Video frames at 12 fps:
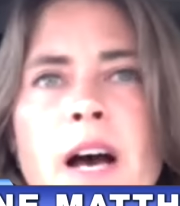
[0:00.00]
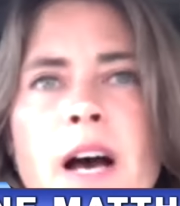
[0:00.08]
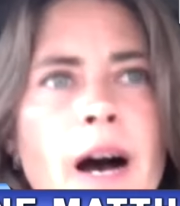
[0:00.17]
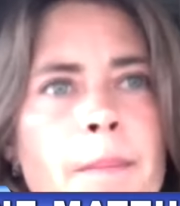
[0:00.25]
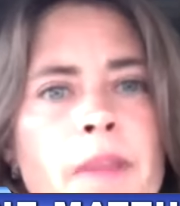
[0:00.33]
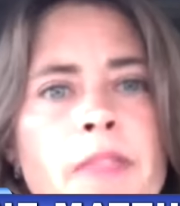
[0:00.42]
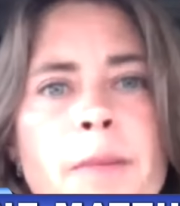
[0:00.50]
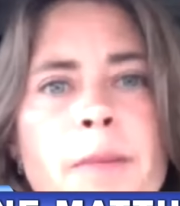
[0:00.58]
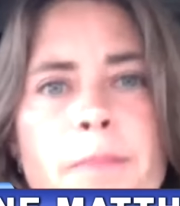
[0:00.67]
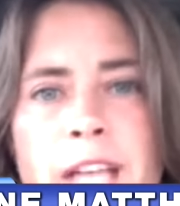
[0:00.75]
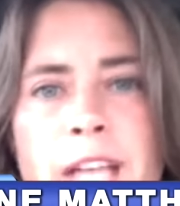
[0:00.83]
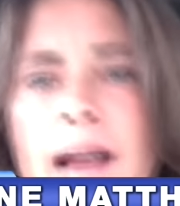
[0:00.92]
Um, the
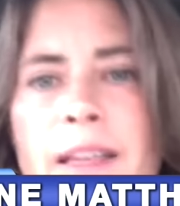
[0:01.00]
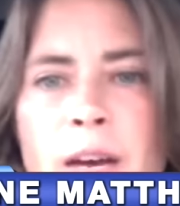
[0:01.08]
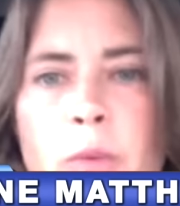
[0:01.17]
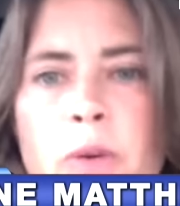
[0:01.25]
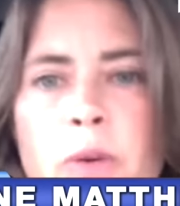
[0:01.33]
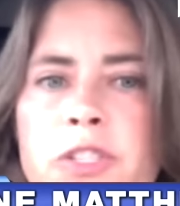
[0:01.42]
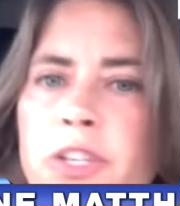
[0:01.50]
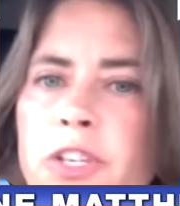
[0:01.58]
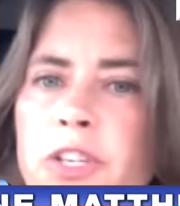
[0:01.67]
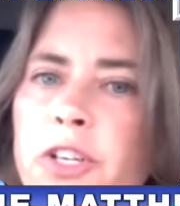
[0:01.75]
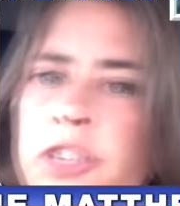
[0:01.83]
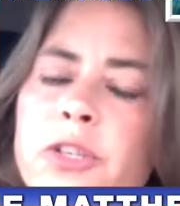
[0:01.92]
dock that we're
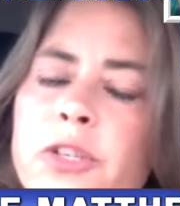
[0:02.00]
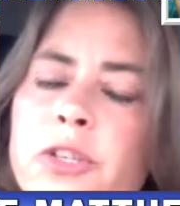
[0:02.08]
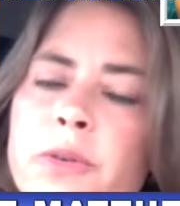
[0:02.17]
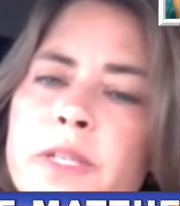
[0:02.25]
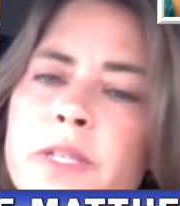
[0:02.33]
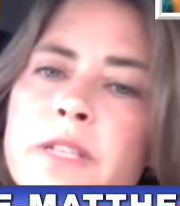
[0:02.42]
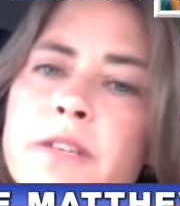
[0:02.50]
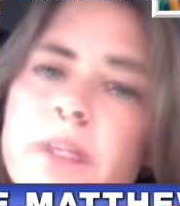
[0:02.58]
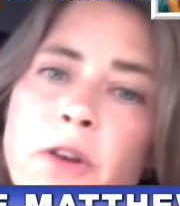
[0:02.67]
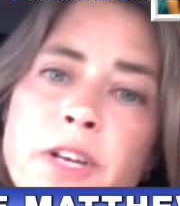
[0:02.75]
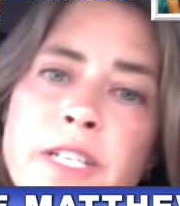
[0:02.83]
secure to is a floating